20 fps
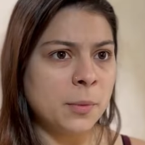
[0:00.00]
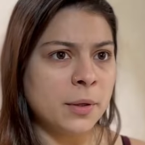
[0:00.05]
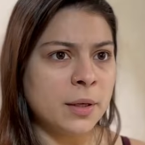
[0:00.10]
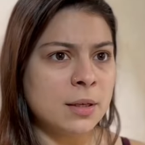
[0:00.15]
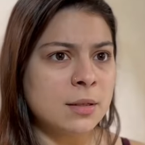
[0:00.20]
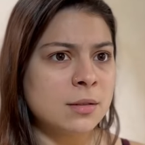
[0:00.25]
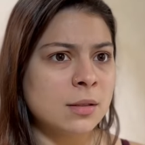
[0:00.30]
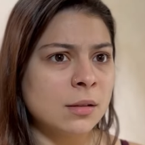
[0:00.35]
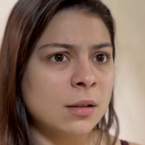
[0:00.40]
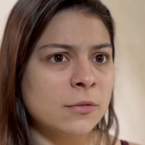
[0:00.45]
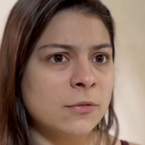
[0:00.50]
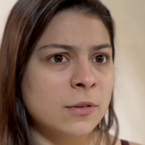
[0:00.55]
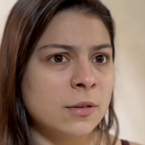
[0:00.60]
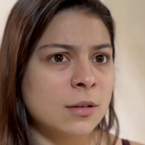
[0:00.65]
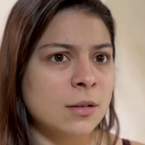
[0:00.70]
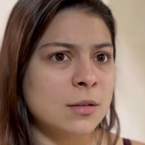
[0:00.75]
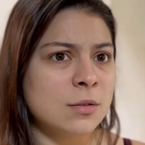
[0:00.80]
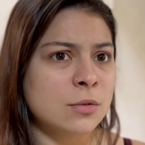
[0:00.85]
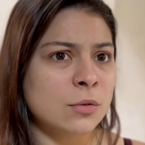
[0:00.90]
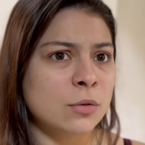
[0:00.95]
are you saying
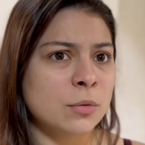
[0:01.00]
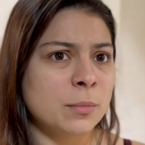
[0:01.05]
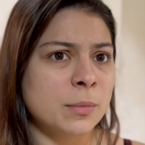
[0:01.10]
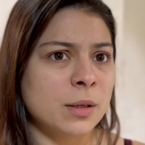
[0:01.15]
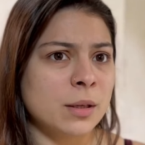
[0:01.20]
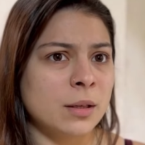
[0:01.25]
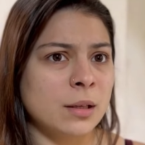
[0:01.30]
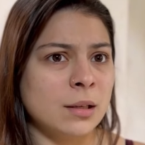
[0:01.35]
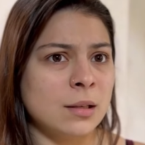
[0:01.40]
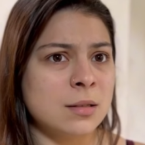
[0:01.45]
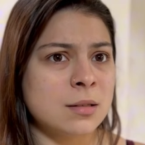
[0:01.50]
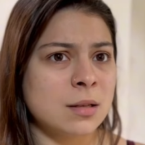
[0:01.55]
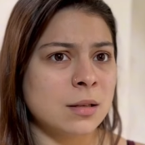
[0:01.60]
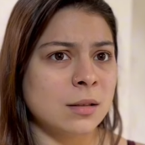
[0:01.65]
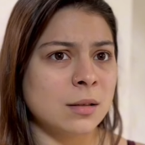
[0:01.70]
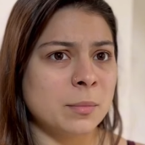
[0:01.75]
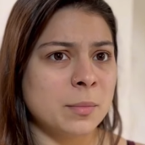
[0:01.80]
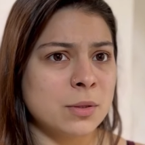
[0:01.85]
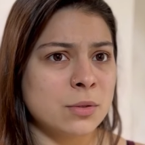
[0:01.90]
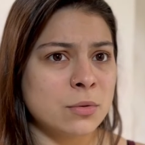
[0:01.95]
this to me? Why are
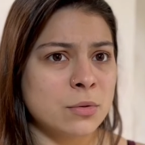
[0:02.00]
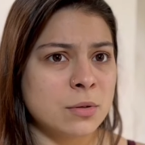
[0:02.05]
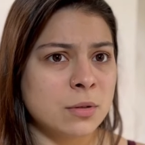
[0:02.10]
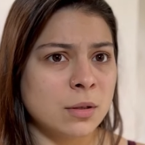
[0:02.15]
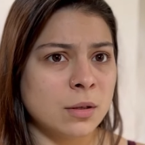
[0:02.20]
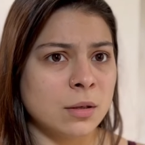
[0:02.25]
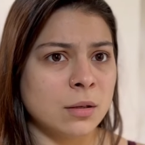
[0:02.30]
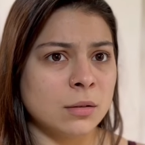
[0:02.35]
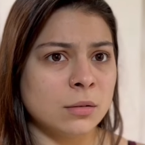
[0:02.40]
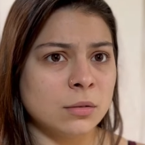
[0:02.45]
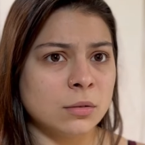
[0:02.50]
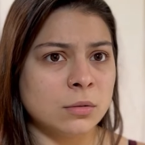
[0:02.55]
you scaring me?